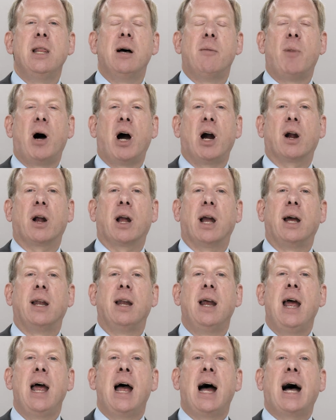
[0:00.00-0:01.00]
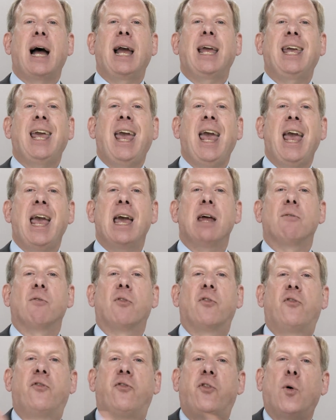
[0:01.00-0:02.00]
the market, I can't
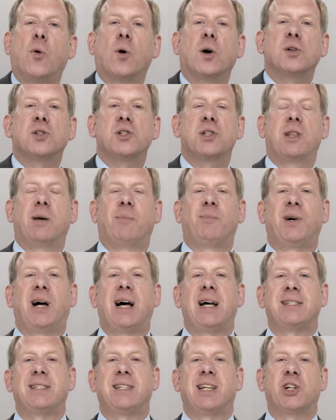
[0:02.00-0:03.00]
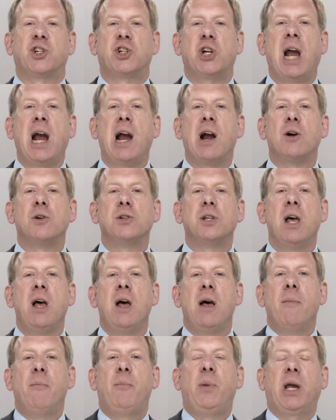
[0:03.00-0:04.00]
force the plastic chairs
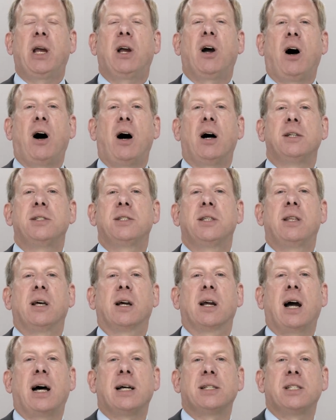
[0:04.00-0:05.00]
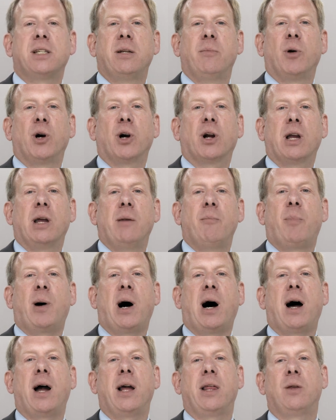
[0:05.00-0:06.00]
because the customer can
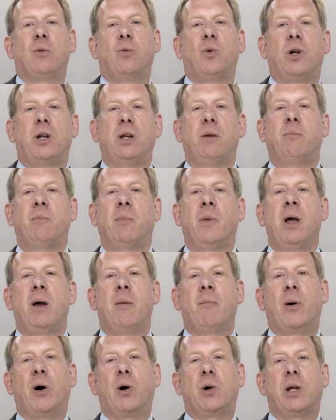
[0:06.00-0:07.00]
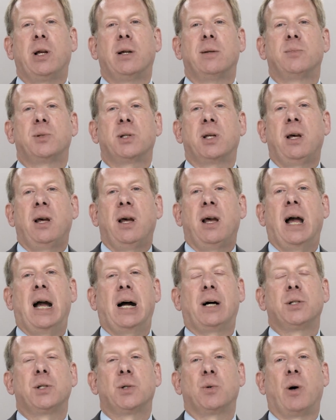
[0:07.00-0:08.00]
buy the wooden podiums
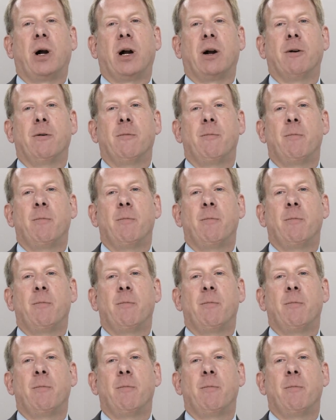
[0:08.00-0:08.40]
elsewhere.